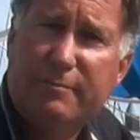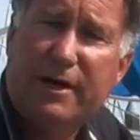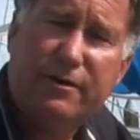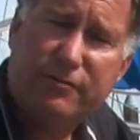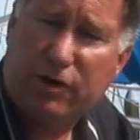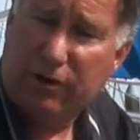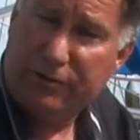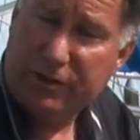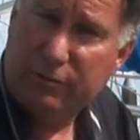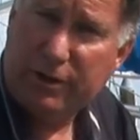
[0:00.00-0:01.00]
amount of
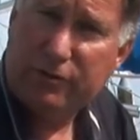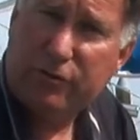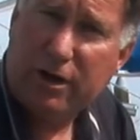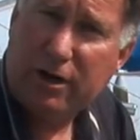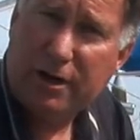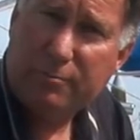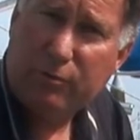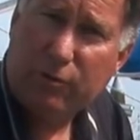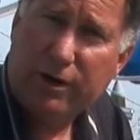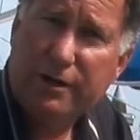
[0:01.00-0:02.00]
current that you want to draw on
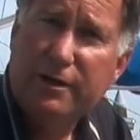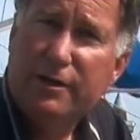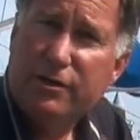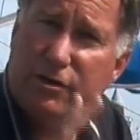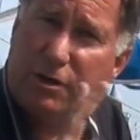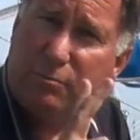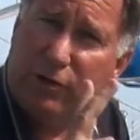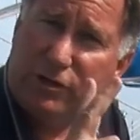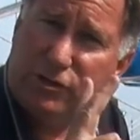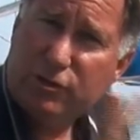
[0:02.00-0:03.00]
board, you can
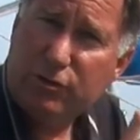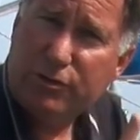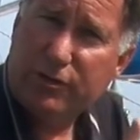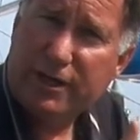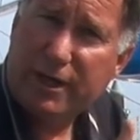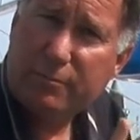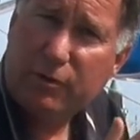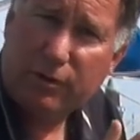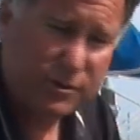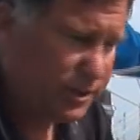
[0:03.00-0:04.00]
put two 30 amp
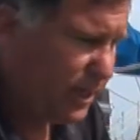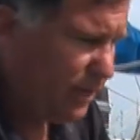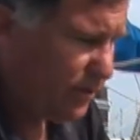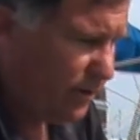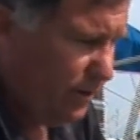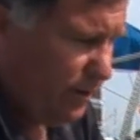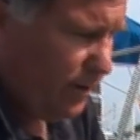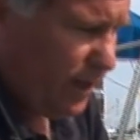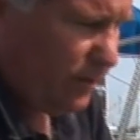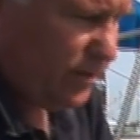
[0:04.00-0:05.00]
cords together.
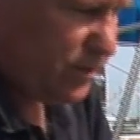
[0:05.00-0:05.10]
In